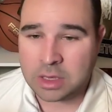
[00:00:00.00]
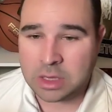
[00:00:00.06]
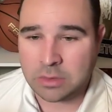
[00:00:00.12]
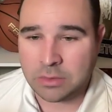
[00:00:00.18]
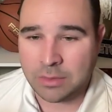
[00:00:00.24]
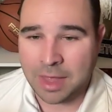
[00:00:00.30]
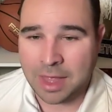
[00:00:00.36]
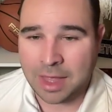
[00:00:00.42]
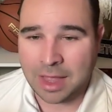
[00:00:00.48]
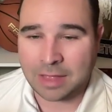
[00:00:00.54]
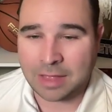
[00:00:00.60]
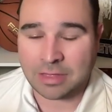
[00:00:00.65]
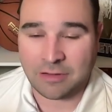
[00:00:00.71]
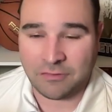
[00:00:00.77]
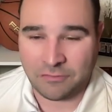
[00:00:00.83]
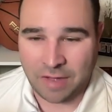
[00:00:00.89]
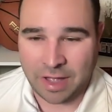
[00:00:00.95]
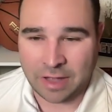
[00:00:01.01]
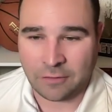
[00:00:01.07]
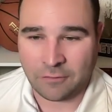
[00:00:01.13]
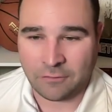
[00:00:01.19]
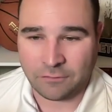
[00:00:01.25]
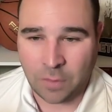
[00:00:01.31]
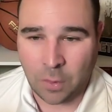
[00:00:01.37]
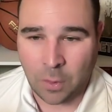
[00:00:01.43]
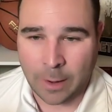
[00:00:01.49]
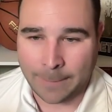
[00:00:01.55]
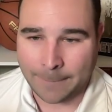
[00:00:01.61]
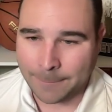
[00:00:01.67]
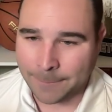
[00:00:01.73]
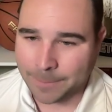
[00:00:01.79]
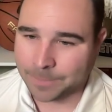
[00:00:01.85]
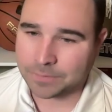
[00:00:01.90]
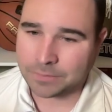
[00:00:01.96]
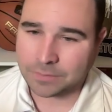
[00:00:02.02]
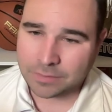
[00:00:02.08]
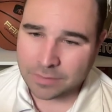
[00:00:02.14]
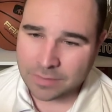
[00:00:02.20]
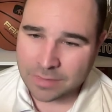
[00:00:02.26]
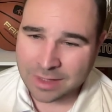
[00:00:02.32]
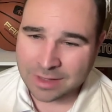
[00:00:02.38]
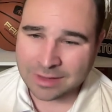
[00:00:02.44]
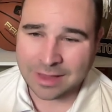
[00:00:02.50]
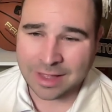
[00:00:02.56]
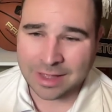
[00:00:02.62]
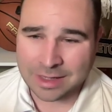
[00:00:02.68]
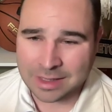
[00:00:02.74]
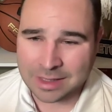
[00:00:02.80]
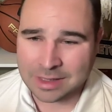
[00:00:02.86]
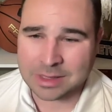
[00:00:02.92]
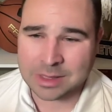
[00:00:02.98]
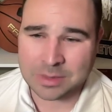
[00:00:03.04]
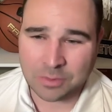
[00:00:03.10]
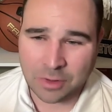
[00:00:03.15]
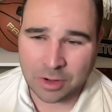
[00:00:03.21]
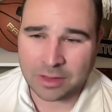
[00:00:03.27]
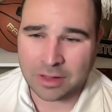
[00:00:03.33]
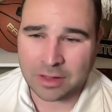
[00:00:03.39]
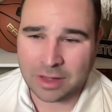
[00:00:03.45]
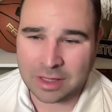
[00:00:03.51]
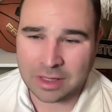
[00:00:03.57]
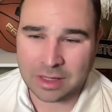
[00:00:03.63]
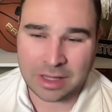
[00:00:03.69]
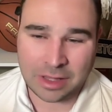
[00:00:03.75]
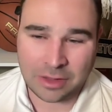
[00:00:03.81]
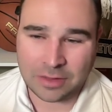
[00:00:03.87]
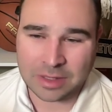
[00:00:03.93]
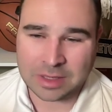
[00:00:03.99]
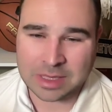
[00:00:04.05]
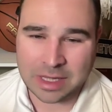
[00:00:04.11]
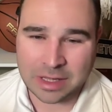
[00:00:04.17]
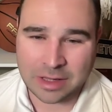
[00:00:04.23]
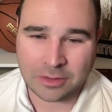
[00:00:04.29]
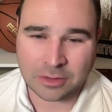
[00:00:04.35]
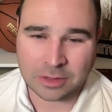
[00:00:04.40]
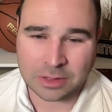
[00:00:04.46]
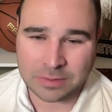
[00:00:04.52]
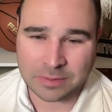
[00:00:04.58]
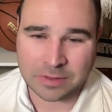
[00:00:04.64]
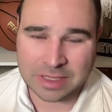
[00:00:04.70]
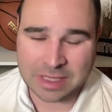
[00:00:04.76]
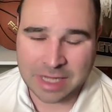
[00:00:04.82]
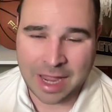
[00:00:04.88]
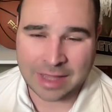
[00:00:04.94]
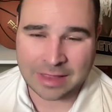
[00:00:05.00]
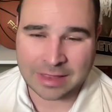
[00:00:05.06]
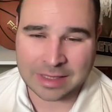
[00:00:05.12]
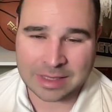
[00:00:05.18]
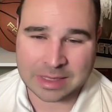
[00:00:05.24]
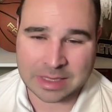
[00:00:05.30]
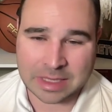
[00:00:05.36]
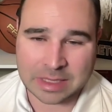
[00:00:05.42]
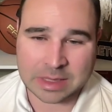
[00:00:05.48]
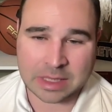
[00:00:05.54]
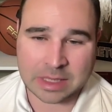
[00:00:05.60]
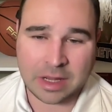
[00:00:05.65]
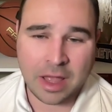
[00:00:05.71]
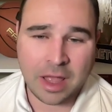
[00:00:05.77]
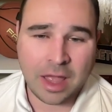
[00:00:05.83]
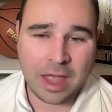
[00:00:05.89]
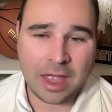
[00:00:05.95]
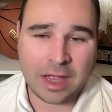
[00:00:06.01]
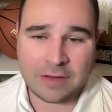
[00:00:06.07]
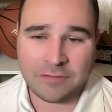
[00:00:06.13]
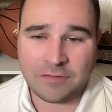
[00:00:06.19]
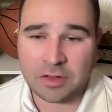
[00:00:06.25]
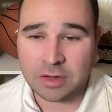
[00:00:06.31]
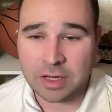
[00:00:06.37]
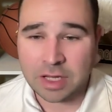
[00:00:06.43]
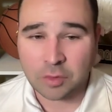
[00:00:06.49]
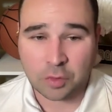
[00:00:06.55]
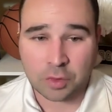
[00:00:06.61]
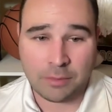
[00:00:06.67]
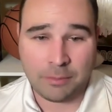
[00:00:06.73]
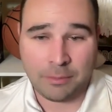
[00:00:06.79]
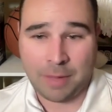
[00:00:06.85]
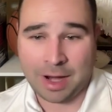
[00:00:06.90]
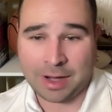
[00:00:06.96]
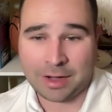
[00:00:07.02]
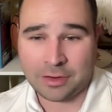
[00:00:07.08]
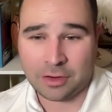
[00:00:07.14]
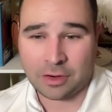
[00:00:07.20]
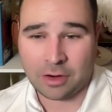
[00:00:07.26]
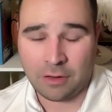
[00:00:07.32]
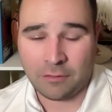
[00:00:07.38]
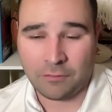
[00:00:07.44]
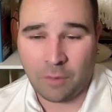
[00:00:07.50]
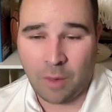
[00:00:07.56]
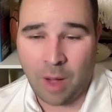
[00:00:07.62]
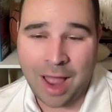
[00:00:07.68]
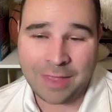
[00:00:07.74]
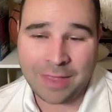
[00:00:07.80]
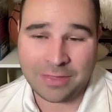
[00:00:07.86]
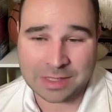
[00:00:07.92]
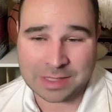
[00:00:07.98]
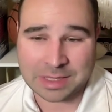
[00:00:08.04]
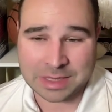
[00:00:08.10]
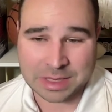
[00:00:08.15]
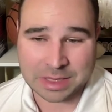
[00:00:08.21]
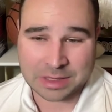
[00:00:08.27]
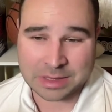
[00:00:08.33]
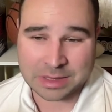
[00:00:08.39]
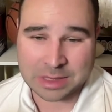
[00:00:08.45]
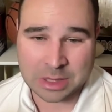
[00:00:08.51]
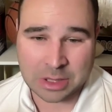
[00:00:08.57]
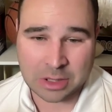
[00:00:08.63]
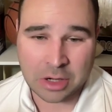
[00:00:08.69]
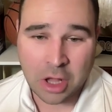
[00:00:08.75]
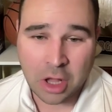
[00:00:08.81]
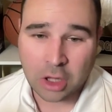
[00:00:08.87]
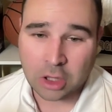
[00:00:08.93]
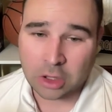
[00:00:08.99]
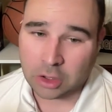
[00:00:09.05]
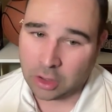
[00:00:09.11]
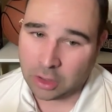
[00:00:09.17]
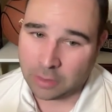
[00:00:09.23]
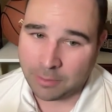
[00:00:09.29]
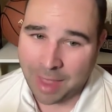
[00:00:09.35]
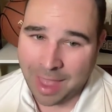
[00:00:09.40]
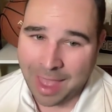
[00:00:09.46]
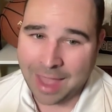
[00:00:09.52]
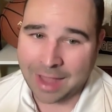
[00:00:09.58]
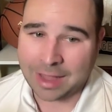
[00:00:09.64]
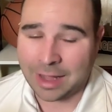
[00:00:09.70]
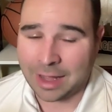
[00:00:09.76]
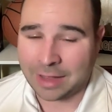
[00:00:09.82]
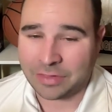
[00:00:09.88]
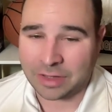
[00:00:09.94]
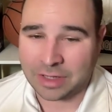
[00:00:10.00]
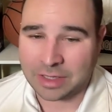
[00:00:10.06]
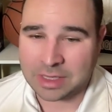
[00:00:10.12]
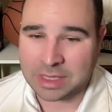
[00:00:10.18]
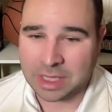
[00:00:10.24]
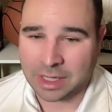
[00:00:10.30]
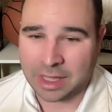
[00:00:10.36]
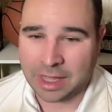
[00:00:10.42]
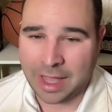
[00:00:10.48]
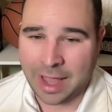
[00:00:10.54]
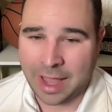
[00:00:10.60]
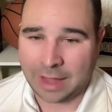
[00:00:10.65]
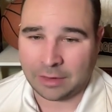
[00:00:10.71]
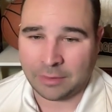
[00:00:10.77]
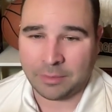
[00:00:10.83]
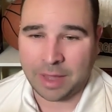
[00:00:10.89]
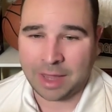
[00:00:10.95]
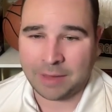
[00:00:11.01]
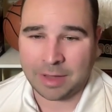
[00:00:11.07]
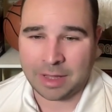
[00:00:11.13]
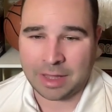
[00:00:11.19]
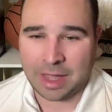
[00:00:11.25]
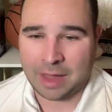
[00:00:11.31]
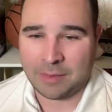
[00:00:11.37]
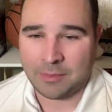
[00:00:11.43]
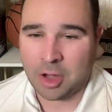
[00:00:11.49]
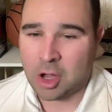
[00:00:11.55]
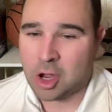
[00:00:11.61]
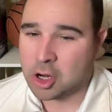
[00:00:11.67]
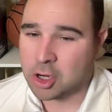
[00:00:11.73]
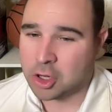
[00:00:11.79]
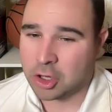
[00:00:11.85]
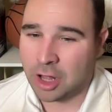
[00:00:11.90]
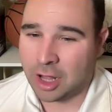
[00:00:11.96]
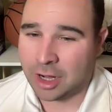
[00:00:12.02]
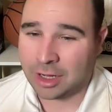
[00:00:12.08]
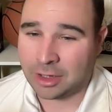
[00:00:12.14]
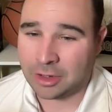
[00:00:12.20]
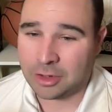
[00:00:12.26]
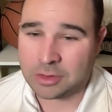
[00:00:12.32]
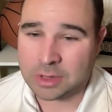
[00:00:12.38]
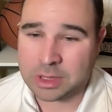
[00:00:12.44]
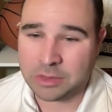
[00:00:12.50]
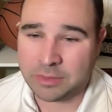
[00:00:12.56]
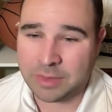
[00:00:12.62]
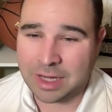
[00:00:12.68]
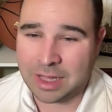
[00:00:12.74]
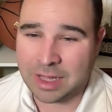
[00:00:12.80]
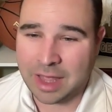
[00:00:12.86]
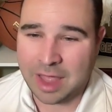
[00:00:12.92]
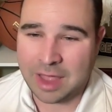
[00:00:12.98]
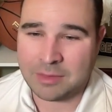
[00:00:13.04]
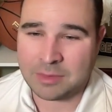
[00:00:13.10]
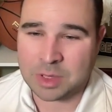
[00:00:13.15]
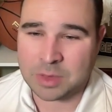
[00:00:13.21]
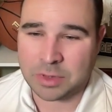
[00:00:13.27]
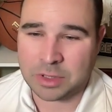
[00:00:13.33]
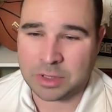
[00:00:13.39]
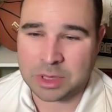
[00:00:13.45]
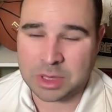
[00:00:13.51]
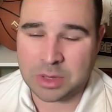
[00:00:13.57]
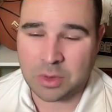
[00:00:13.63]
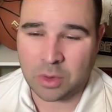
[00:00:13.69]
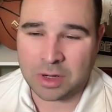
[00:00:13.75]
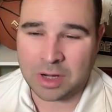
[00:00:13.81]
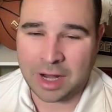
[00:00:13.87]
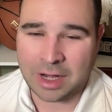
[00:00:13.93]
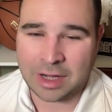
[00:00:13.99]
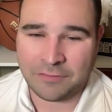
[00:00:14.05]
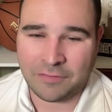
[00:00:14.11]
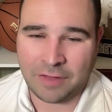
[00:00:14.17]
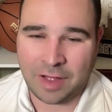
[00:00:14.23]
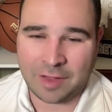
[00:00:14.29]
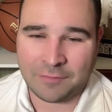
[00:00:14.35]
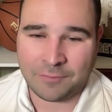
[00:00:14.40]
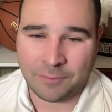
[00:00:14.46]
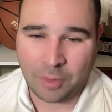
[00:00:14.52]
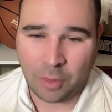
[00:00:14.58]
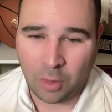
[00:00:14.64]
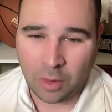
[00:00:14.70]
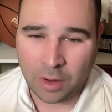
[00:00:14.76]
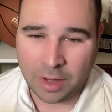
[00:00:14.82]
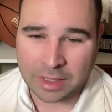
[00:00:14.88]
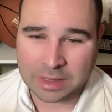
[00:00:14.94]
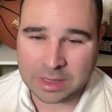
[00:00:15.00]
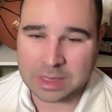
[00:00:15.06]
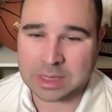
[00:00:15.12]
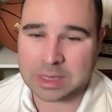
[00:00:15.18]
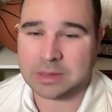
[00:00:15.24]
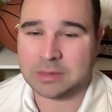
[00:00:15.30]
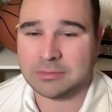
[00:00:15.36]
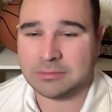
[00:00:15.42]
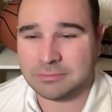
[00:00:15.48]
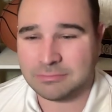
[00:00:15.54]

to make the Final Four. That is one of the Achilles heels for the Tide this season. And if you need a reminder of why this is a concern, look back at the Kentucky-Alabama game. You're not going to lose too many games when you score 95 points,